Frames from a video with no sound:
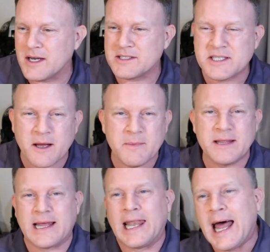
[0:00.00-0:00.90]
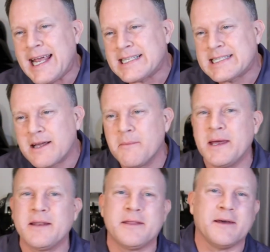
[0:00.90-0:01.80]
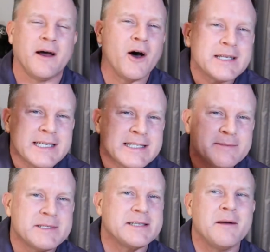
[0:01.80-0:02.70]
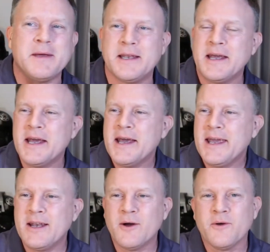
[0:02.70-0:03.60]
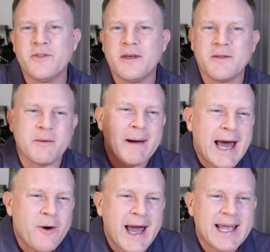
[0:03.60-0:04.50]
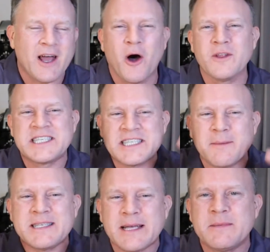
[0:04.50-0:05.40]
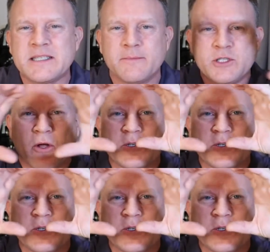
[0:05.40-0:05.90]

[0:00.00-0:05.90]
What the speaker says: summit, the light summit, the autism summit, the biohacking, all the summits, all those